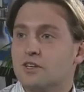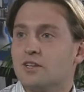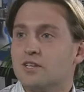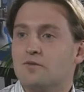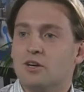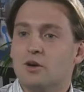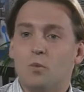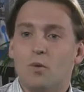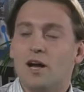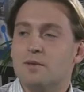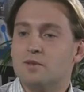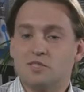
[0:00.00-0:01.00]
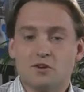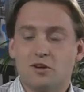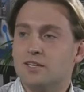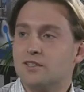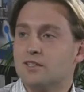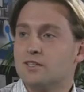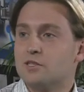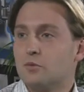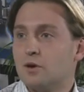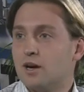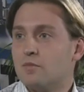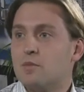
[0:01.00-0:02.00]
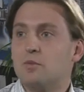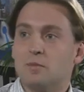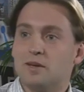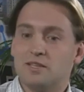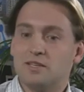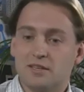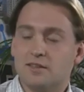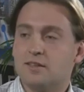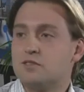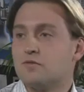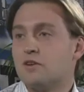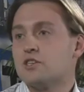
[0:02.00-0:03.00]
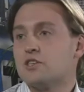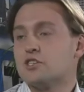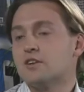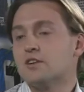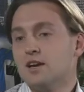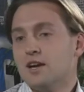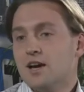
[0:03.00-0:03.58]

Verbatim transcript: Let, us find out why I'm installing it this way. I'm implementing it in this fashion.